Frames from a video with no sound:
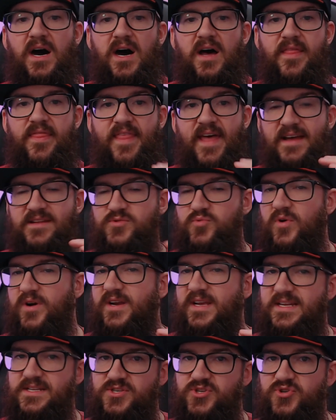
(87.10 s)
That's where it
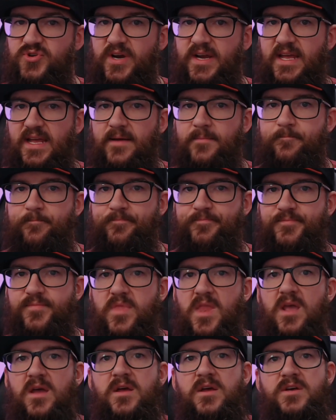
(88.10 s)
gets tricky.
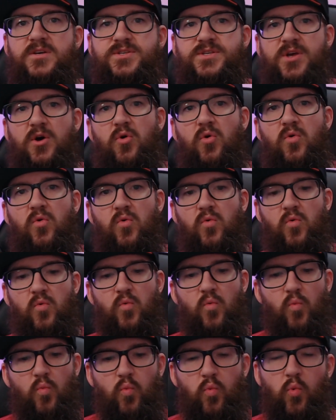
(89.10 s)
So
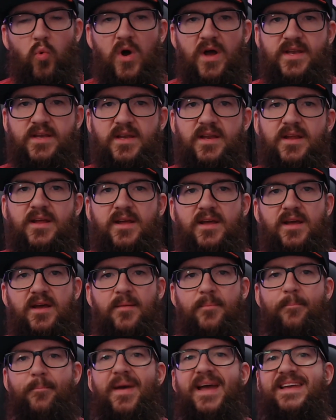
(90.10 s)
what
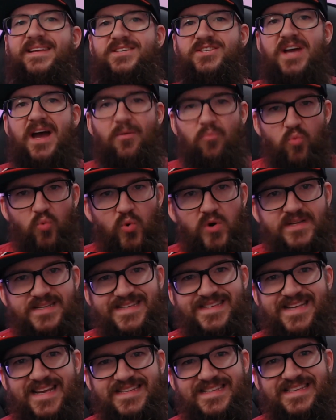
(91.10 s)

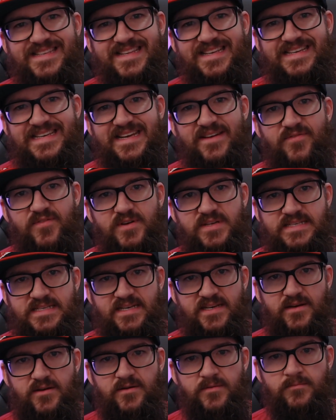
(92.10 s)
sets the difference
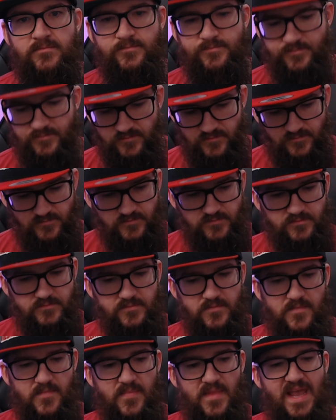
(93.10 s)
here?
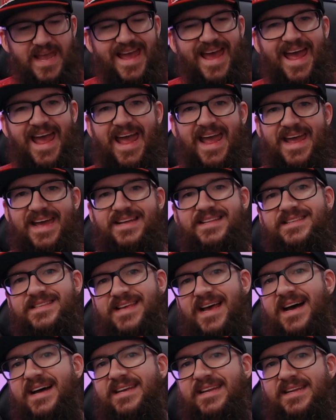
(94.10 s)

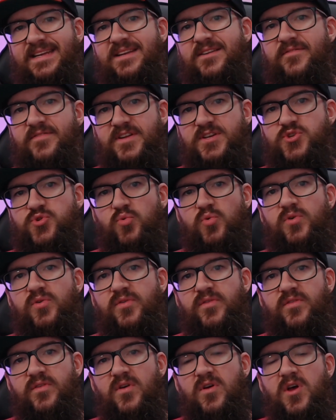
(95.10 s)
Hands-on
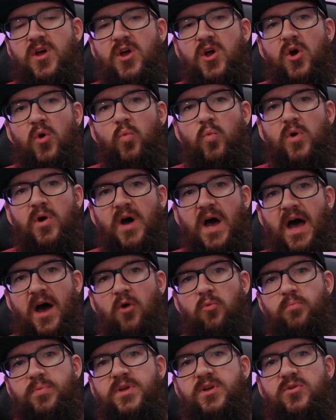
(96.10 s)
individuals will
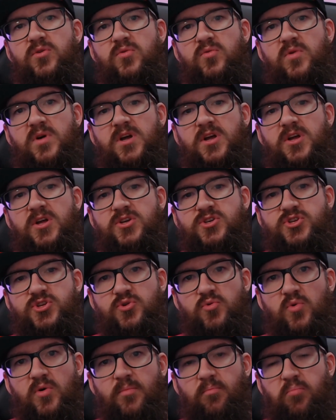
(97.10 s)
help you
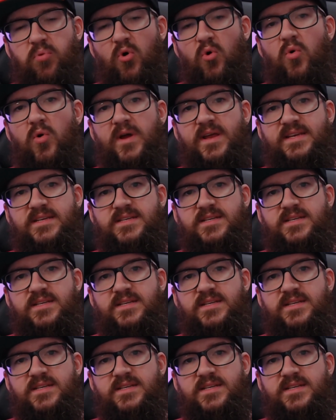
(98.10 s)
to a point.